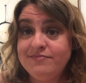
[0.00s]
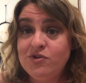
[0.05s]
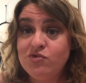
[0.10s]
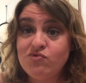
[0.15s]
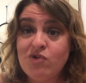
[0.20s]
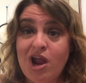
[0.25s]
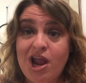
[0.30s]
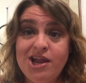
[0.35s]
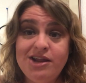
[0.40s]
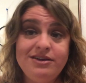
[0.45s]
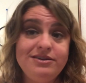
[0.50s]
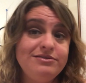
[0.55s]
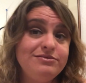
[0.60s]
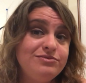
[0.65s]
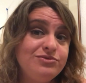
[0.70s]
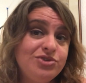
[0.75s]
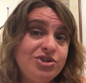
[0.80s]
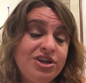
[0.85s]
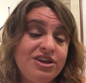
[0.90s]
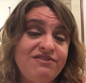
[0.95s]
right?
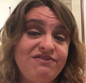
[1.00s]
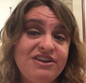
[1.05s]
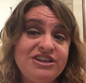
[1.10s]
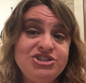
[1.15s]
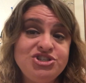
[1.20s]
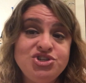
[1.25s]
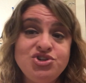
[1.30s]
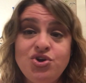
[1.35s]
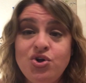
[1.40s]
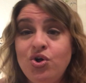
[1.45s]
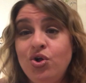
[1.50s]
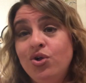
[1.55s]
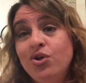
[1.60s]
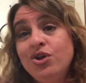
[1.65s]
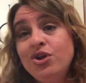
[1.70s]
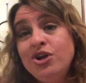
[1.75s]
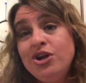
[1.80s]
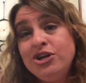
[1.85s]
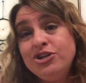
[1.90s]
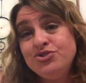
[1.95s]
Conventional,
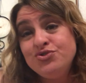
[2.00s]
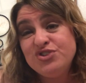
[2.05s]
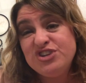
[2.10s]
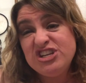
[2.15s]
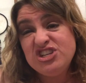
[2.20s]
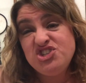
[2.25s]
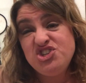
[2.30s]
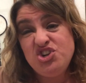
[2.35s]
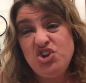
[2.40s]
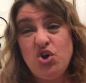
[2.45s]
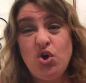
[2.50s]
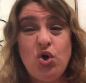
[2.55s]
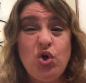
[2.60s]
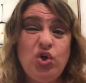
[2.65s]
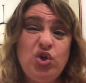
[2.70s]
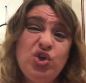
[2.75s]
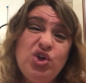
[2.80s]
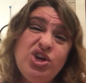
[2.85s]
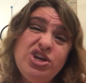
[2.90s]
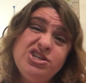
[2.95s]

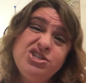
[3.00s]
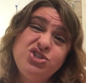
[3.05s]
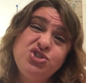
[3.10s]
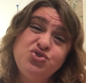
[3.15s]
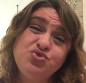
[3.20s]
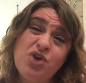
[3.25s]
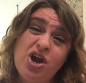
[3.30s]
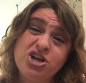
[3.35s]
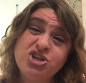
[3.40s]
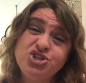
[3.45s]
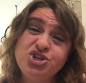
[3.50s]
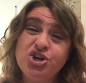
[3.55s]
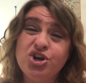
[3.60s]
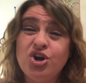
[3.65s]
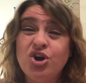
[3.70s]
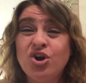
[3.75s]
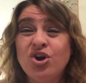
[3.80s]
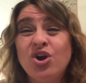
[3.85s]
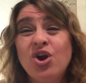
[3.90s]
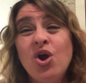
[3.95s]
traditional,
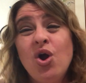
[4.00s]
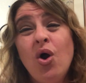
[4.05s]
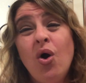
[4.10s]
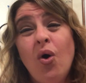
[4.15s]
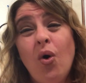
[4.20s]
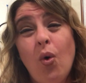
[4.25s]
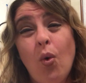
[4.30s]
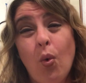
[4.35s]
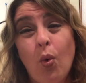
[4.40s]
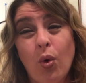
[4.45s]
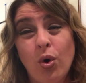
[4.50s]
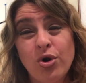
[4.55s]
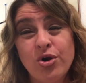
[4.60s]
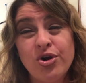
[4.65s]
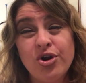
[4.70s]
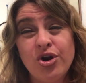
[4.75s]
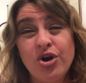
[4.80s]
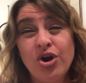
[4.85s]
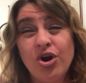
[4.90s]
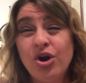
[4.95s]
structure,
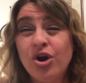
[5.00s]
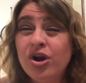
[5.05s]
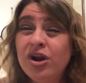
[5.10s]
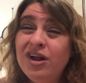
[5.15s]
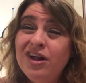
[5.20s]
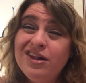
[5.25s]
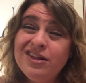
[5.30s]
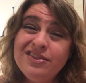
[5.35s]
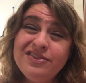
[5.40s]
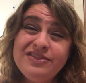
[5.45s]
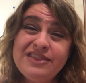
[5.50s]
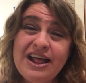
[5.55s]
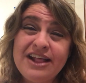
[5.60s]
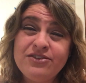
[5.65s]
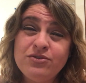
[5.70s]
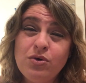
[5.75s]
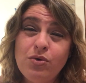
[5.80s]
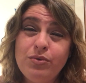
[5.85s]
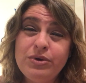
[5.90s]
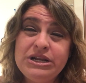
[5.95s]
order,
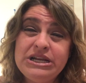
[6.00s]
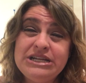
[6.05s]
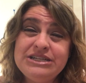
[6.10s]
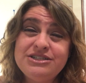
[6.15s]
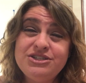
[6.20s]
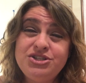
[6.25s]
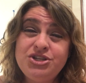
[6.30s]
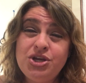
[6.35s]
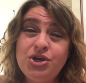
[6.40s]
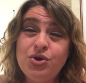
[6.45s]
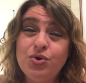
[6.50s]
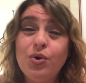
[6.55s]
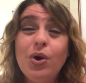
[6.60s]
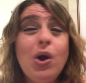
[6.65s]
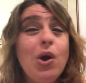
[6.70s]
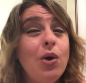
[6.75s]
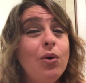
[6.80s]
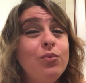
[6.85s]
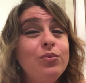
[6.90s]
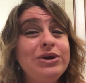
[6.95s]
that's what we need to do.
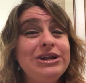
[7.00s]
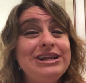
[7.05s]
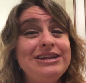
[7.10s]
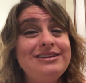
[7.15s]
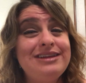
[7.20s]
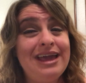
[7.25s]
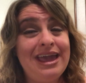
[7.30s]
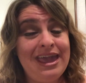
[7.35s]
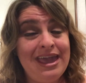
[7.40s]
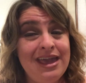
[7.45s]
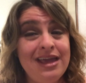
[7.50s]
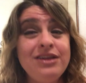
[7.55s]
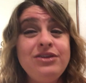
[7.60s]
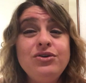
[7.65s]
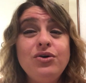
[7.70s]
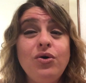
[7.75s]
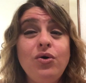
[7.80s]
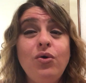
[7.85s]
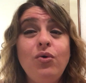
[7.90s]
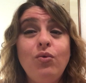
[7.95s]
We need to
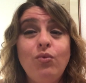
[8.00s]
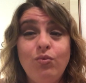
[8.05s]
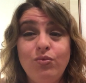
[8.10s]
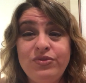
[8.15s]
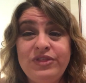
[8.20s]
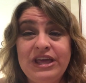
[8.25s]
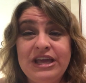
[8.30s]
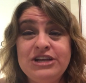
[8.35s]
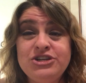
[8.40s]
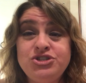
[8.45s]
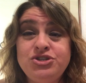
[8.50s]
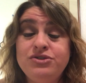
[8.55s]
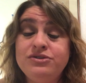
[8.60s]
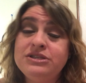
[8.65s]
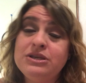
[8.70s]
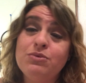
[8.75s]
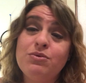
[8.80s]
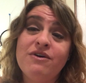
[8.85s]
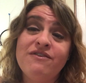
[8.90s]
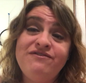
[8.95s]
handle the issues
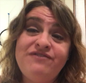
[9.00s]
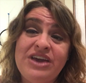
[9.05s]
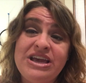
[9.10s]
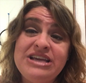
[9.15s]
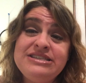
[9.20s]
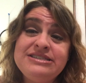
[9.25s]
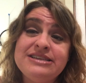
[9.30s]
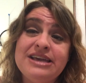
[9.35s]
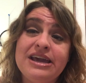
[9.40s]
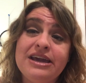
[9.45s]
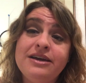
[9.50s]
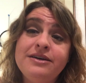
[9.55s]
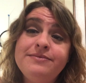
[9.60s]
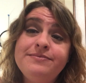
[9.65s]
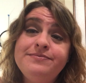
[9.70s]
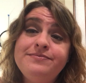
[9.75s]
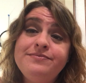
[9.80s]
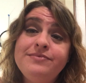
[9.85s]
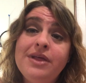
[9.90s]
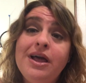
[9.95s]
that we're facing,
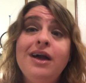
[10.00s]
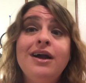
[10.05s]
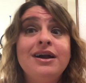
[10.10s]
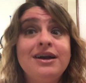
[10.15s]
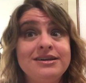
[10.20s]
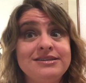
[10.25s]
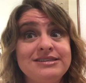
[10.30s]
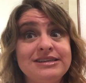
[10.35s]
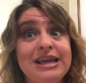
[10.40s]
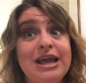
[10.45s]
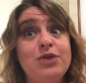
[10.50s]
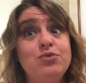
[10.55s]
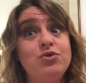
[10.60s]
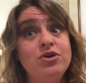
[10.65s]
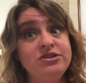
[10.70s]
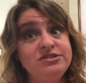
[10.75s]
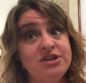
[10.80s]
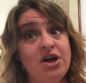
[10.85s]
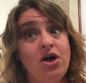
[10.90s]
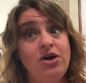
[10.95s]
because again, we're
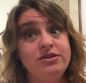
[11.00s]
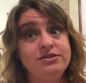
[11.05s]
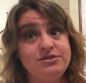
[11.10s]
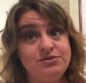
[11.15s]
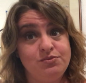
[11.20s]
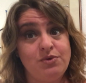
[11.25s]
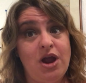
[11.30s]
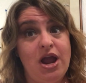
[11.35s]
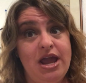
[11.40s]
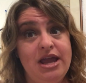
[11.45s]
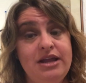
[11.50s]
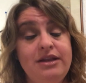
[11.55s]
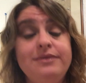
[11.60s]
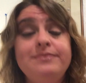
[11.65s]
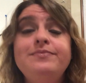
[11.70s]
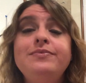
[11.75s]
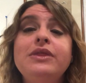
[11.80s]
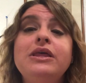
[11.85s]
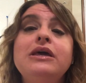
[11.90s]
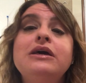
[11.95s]
adults, right?
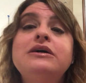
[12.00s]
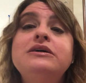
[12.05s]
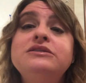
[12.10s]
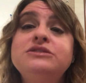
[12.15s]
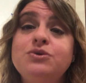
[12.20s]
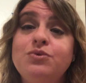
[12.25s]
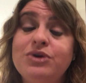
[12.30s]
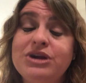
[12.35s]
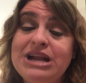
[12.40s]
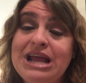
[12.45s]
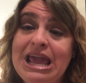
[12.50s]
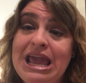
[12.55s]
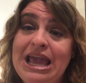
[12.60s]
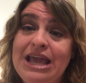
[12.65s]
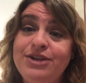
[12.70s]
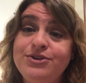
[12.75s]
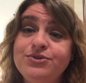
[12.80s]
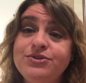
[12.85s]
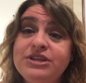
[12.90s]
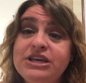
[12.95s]
So we're going to
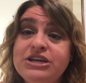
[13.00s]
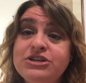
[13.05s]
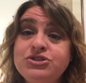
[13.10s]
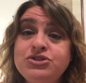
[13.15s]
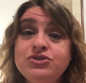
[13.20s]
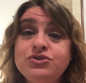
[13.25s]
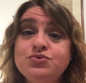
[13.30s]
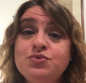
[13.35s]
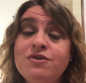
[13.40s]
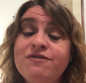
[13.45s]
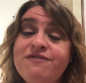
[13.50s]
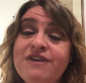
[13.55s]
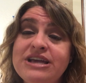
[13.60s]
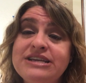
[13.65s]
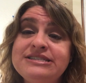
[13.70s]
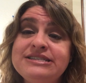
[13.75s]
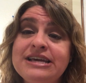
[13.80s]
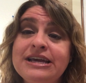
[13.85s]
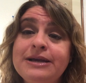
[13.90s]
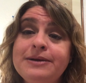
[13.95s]
handle the issues we're
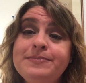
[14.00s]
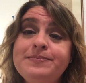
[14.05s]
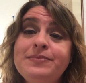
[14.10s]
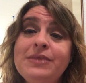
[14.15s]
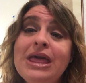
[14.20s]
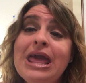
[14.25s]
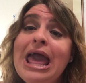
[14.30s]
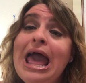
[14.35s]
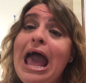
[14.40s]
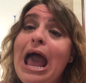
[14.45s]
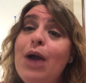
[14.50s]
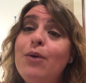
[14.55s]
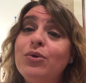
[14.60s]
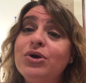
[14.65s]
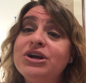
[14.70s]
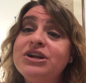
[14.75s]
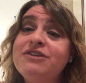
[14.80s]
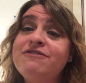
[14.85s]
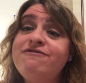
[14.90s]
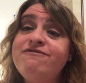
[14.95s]
facing, and we're
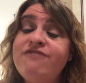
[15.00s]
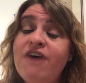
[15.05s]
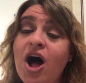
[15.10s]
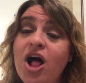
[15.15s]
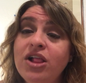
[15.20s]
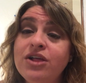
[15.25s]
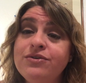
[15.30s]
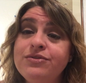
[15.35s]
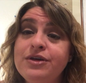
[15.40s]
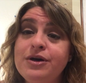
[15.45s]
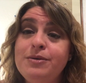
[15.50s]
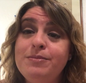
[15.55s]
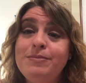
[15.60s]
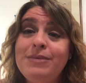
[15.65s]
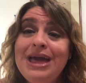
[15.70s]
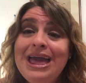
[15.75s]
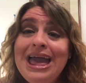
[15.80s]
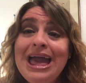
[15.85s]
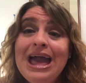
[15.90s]
going to follow them